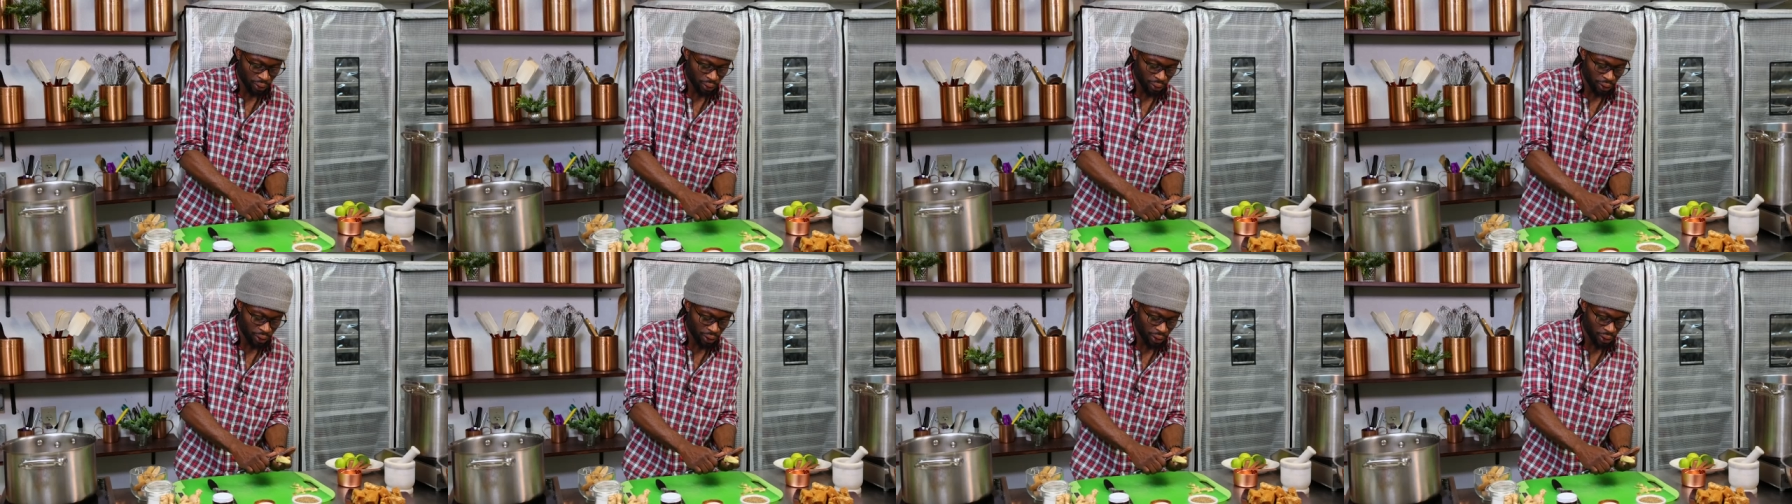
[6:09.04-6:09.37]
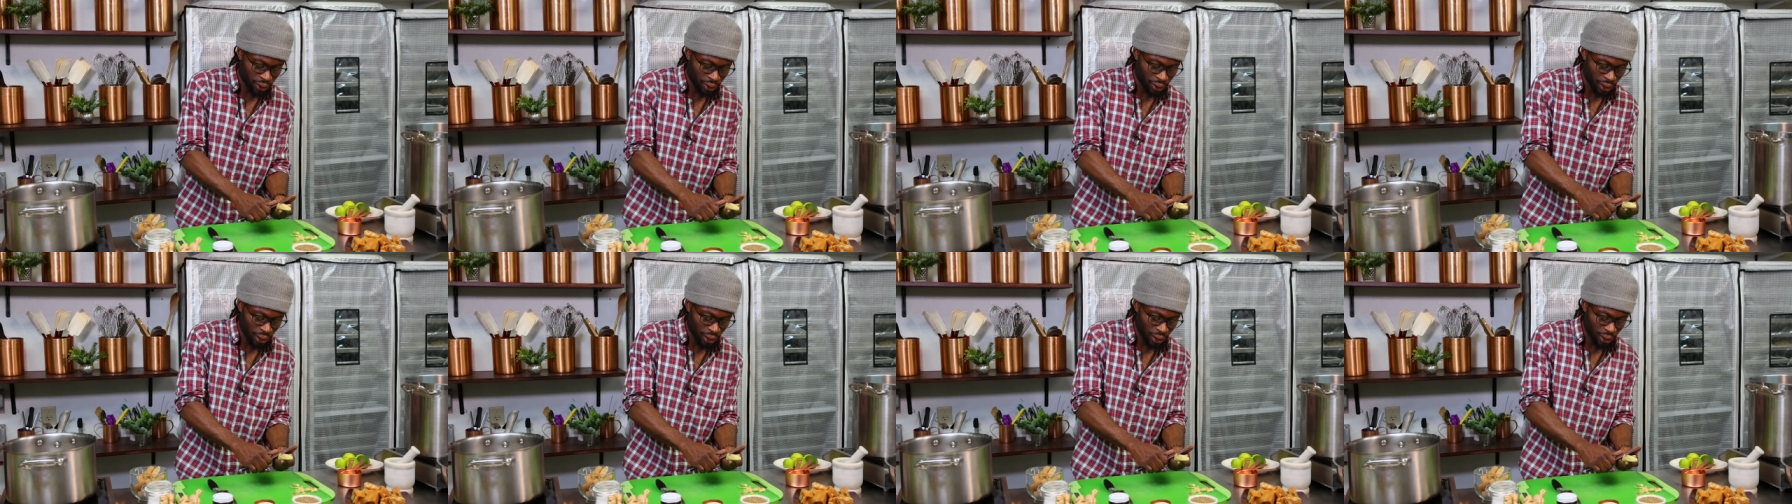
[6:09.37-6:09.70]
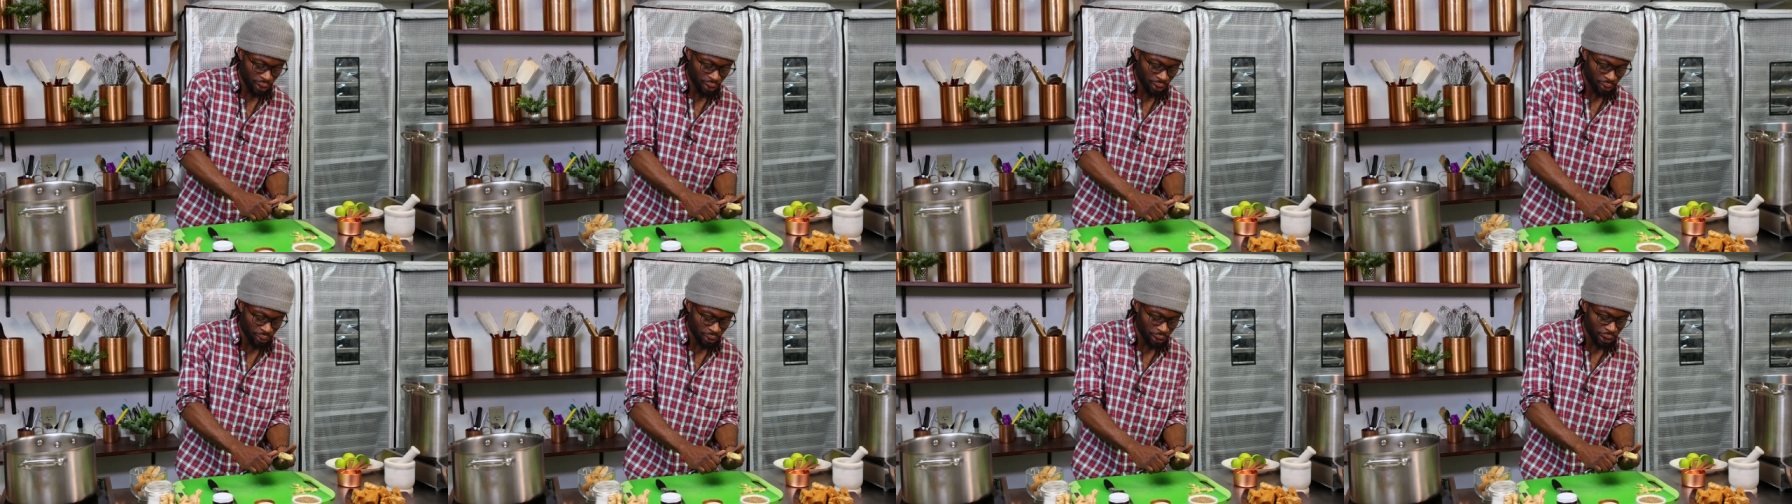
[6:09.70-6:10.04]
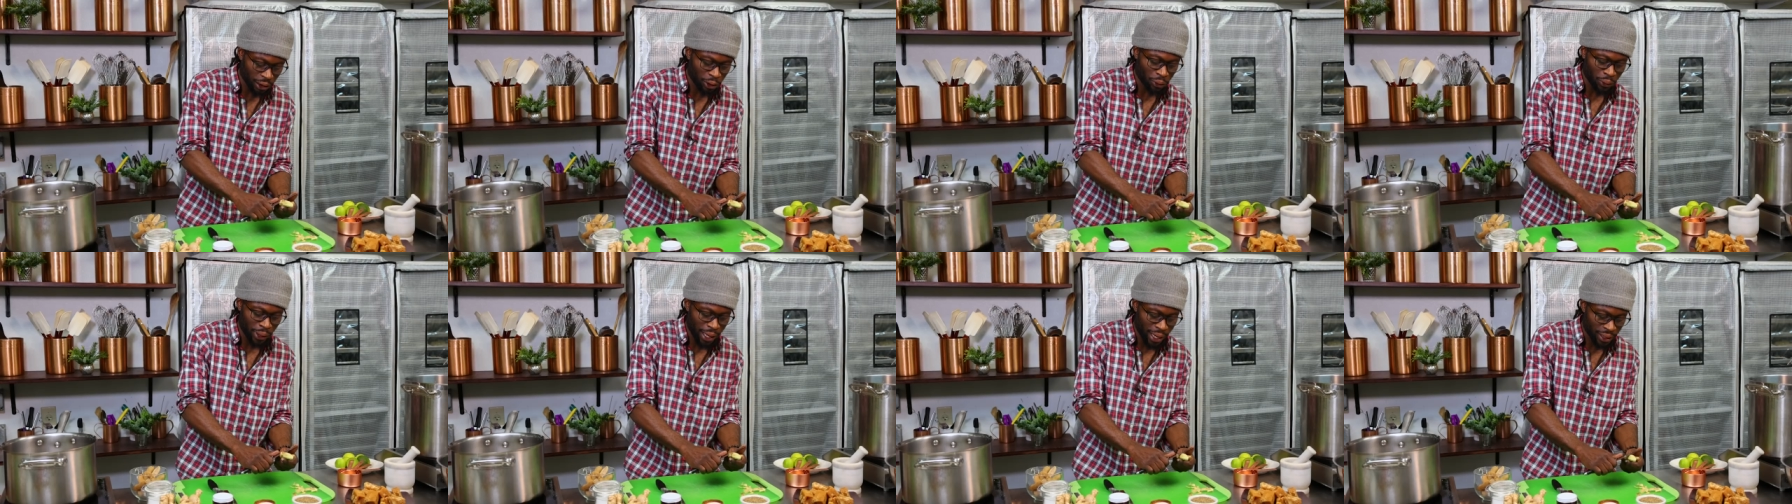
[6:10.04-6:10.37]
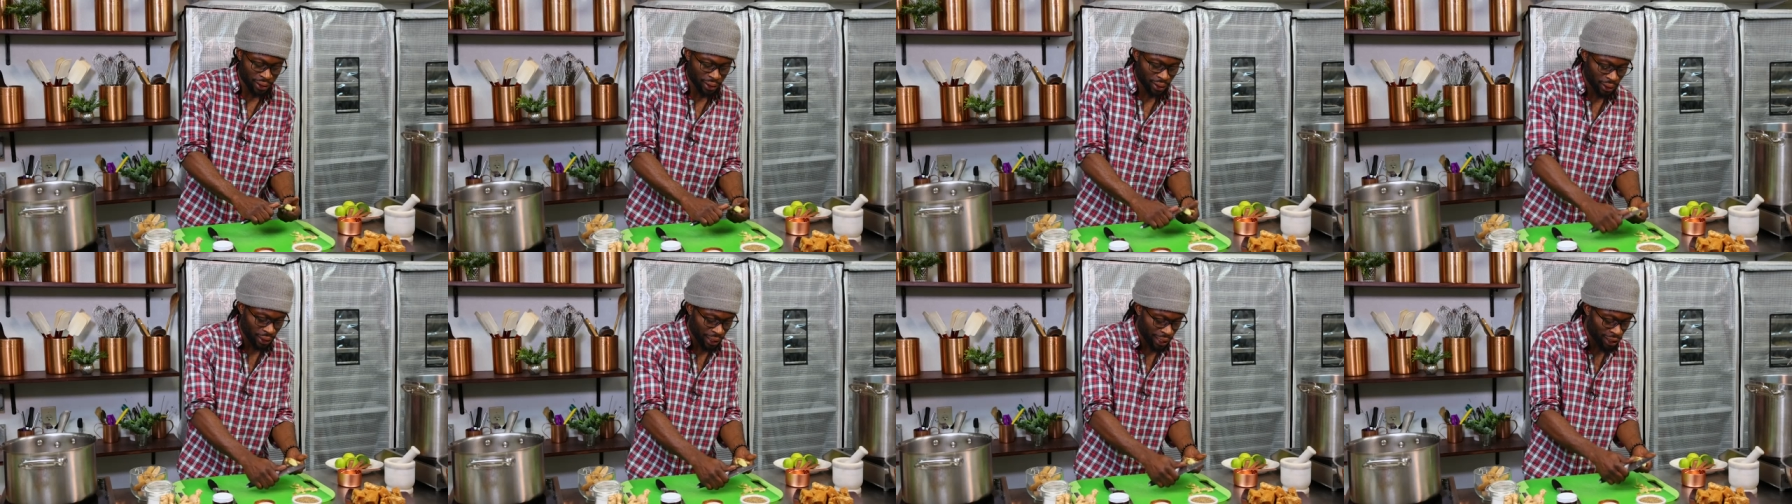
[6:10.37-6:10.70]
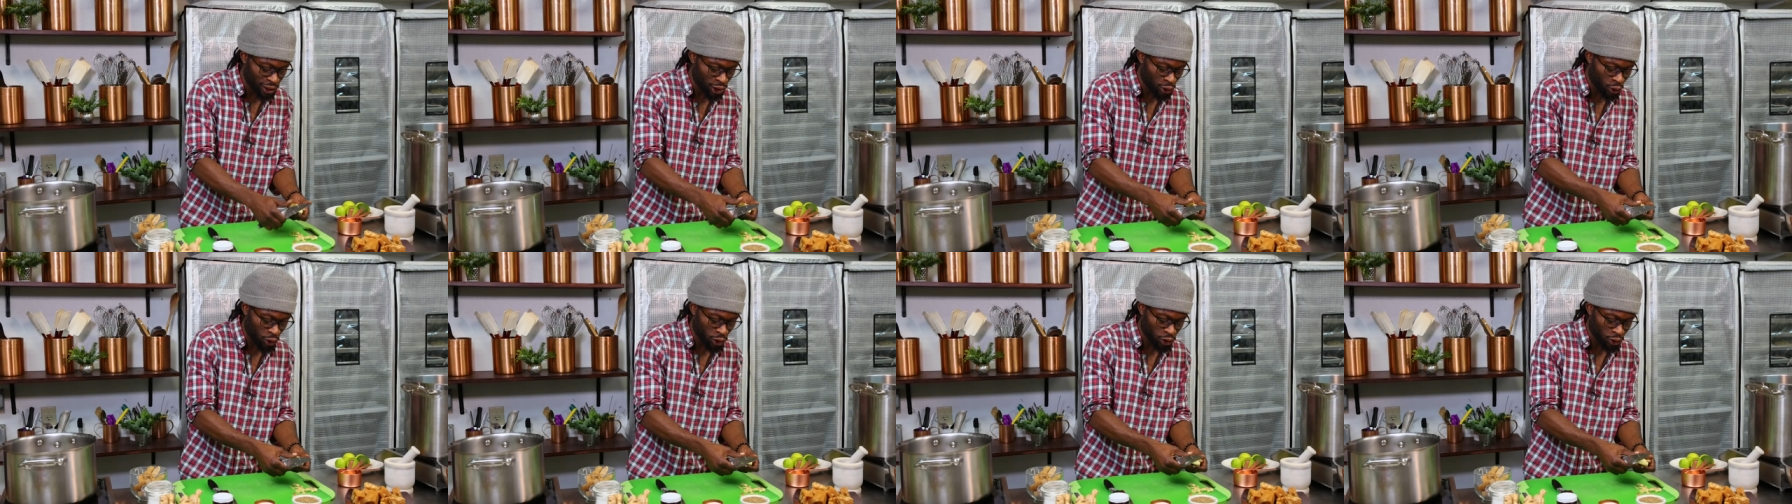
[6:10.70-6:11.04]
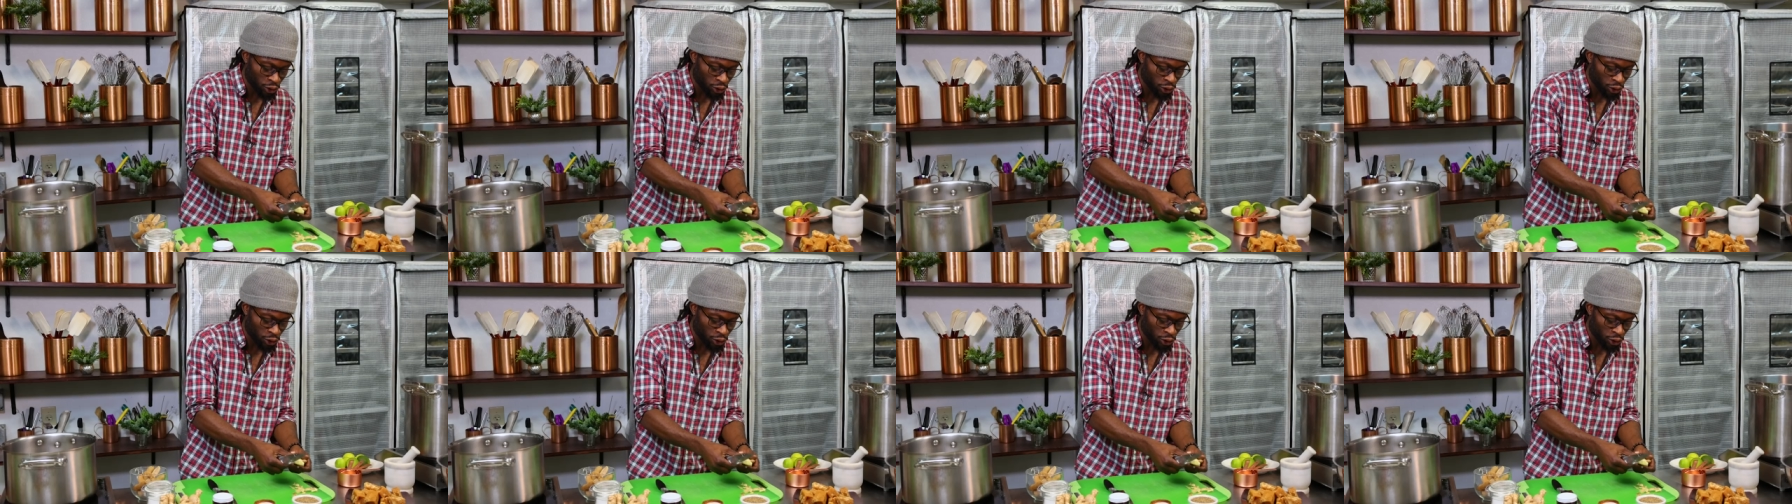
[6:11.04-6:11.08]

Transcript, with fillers: is a little accident as you are